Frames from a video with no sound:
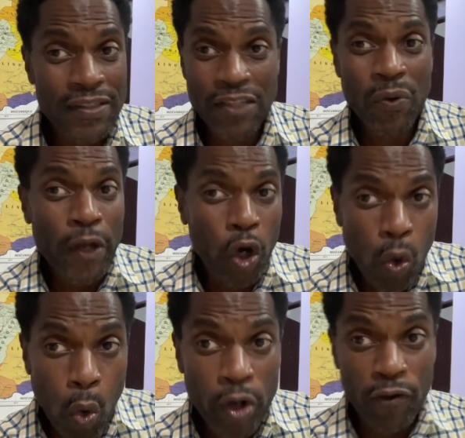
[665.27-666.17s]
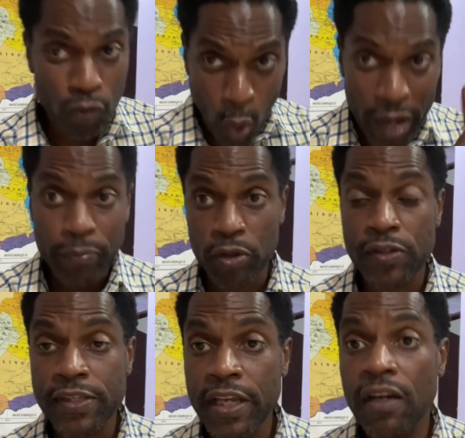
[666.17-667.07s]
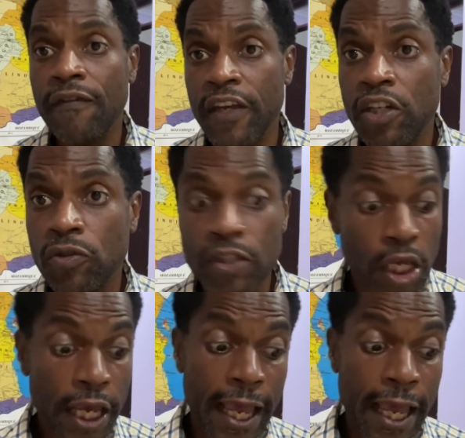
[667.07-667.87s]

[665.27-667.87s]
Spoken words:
That's only 1/4% of interest.